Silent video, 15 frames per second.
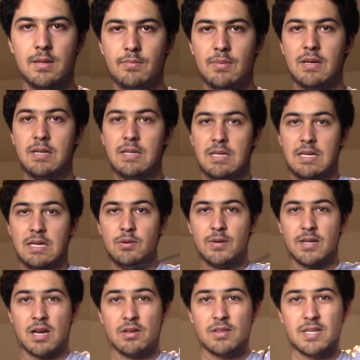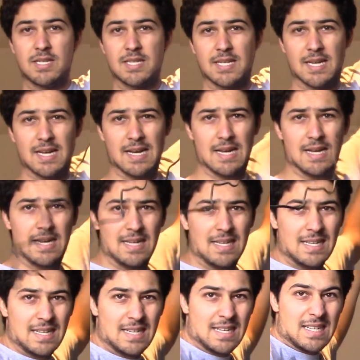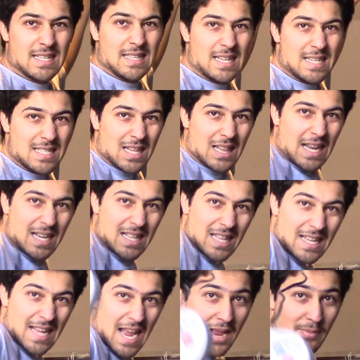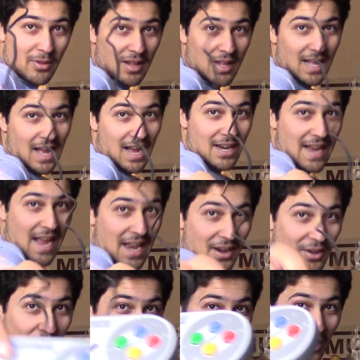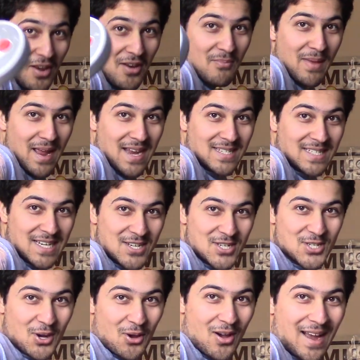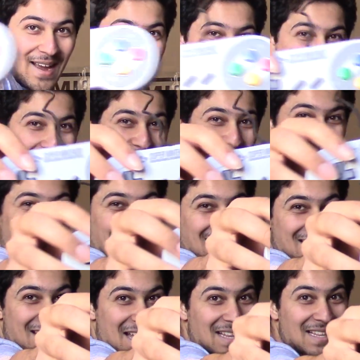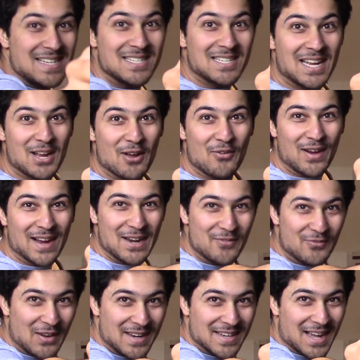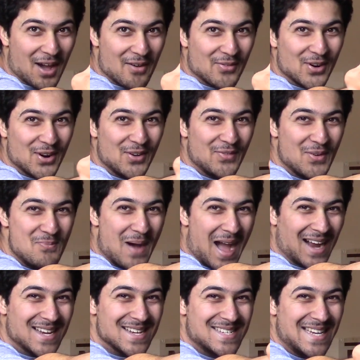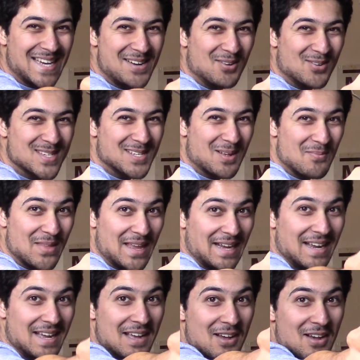But here we go. This is that's the length of the cable. Again, what an amazing shot I have. This is like a fucking front cover of a magazine or something.